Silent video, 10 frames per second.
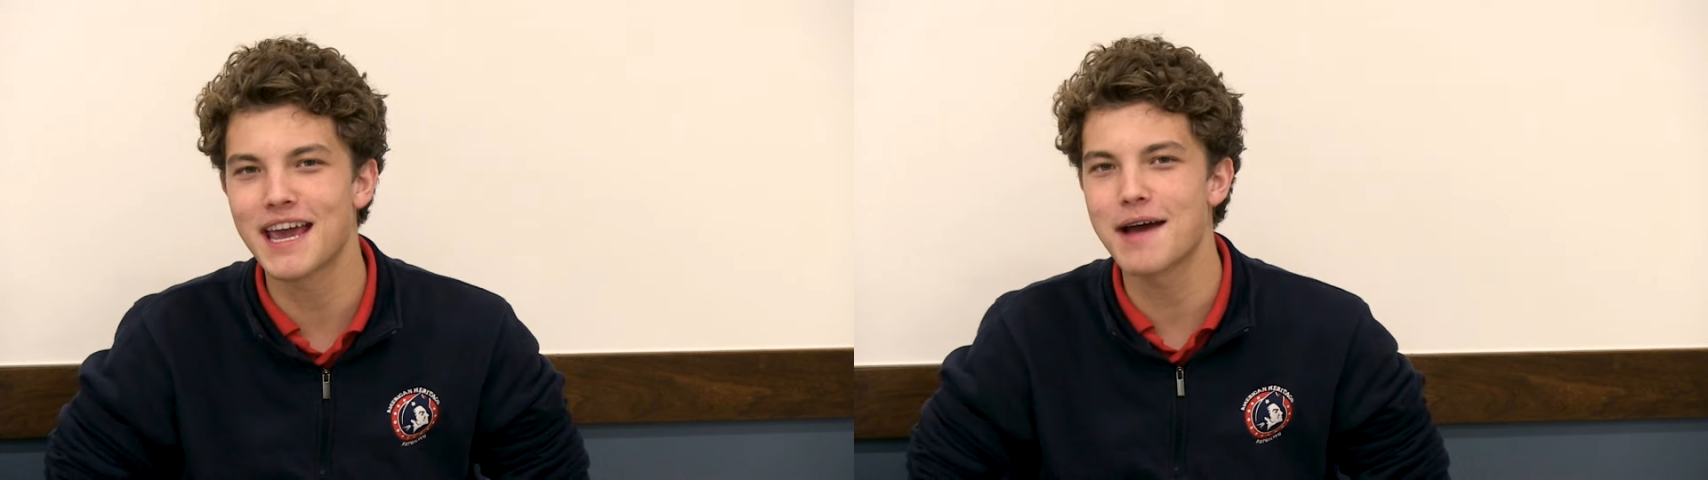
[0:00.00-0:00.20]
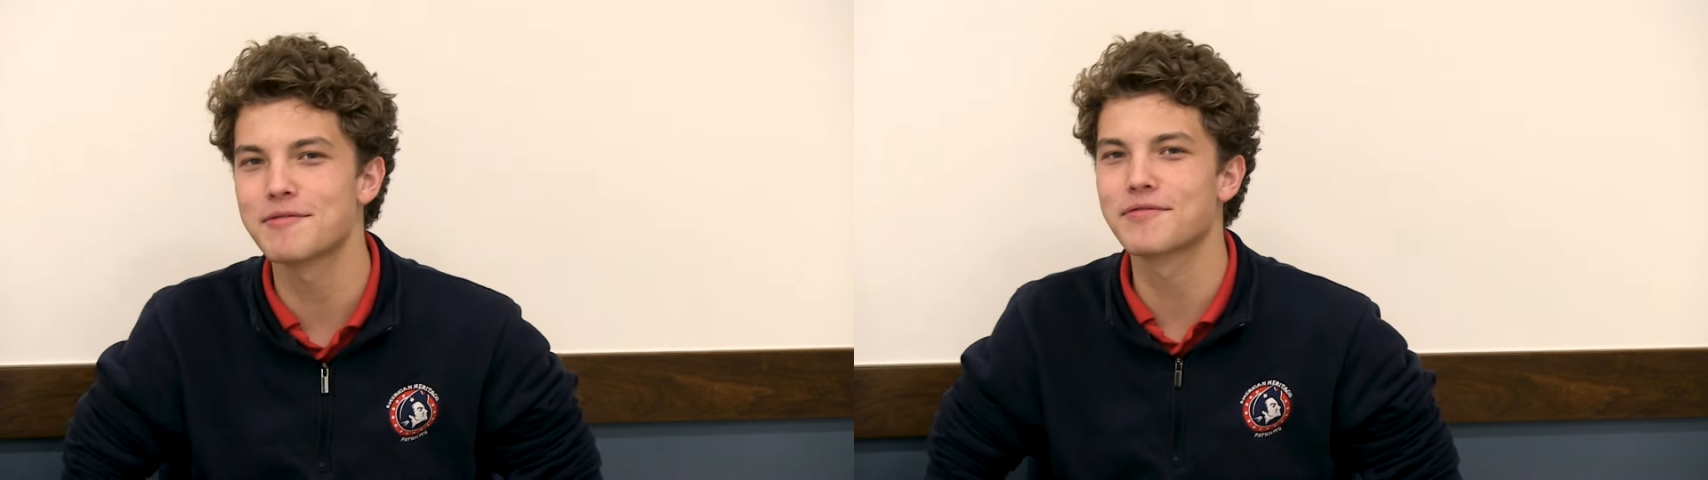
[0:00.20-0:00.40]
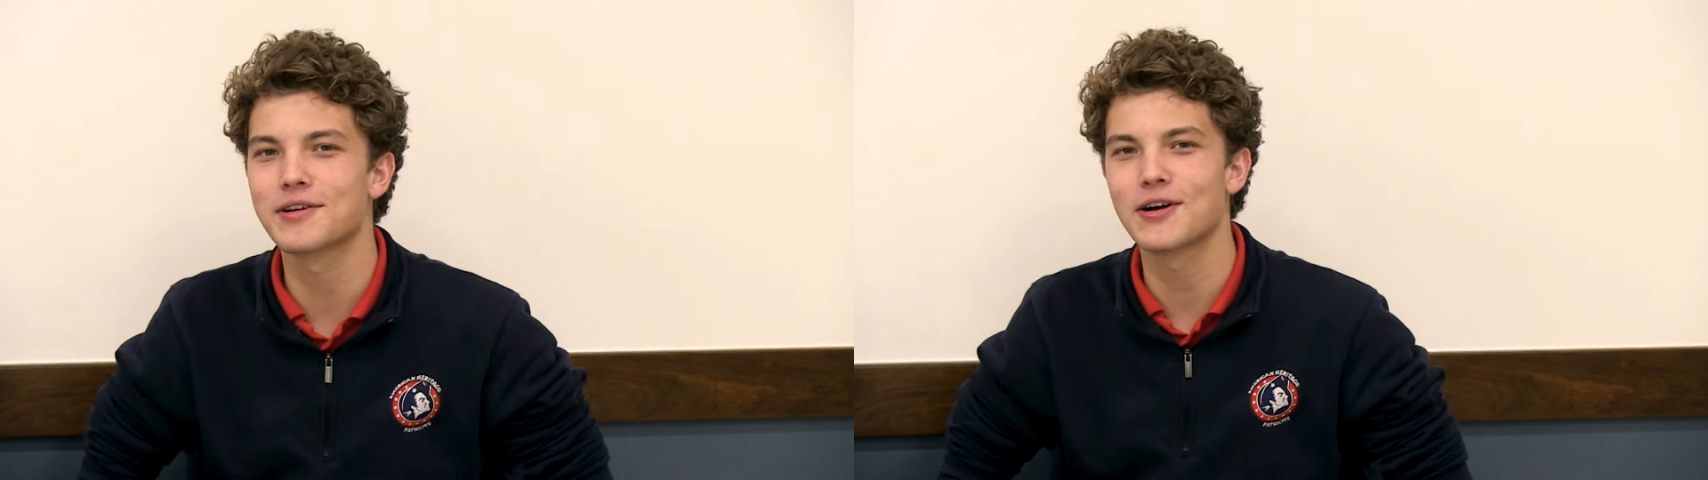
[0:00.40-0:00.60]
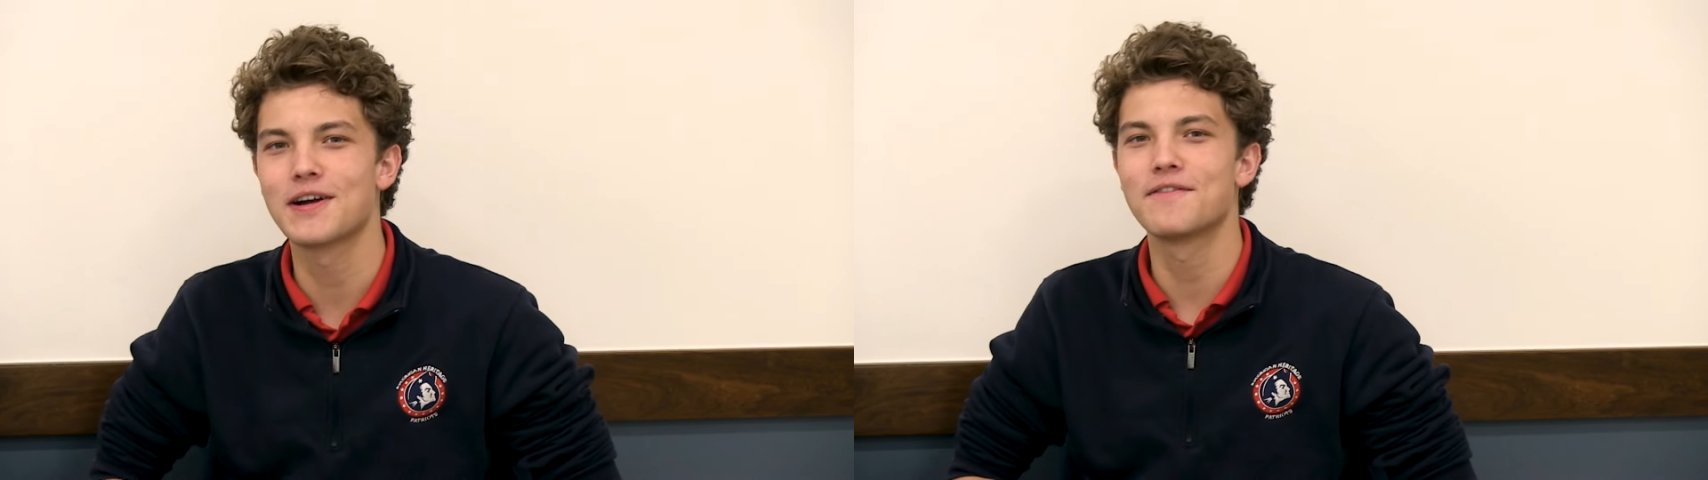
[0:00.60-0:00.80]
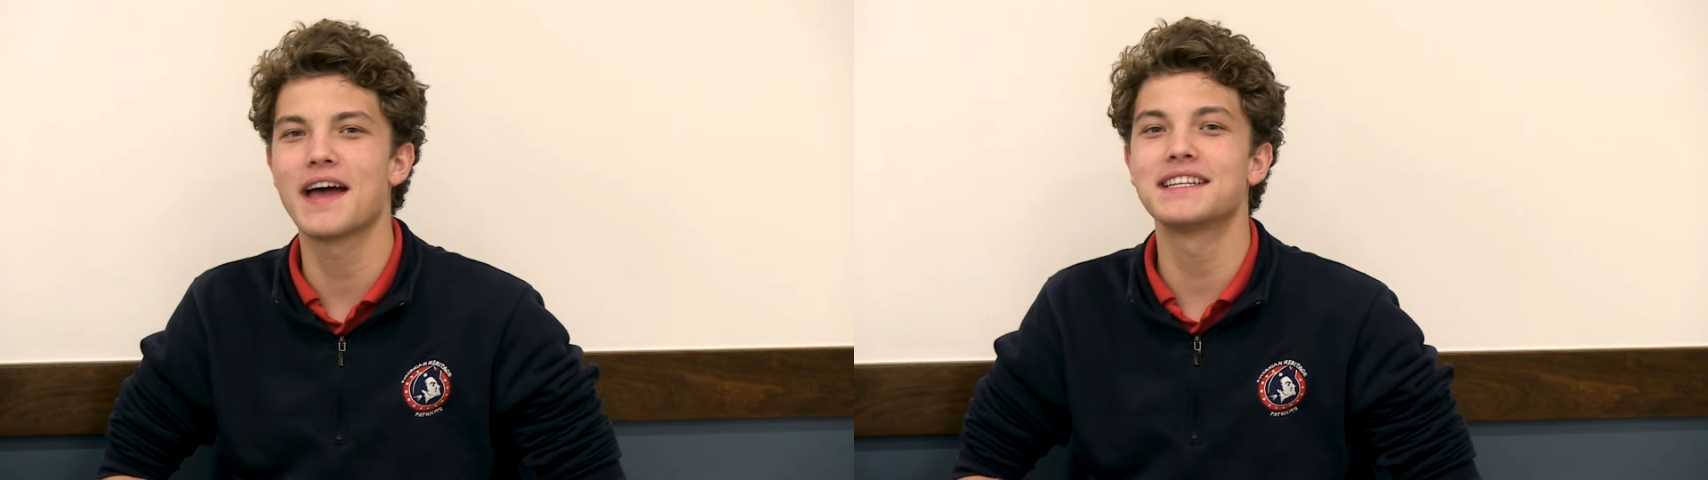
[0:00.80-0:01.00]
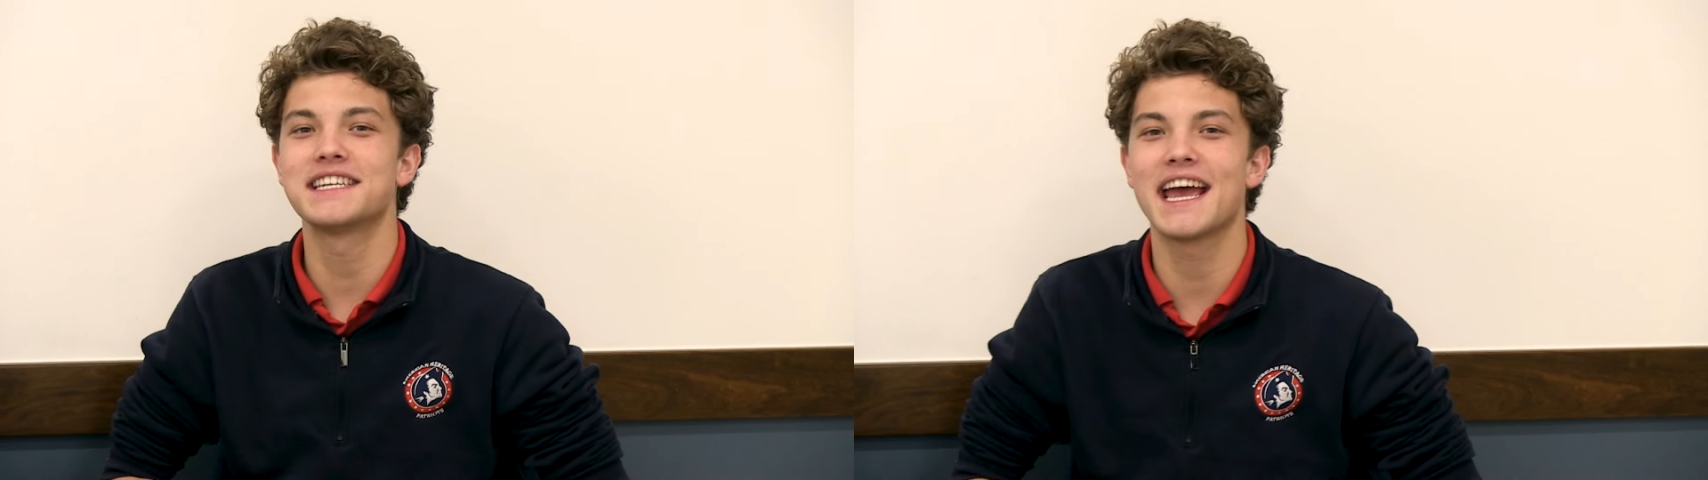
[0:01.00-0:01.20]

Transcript: Cameron from Current Events,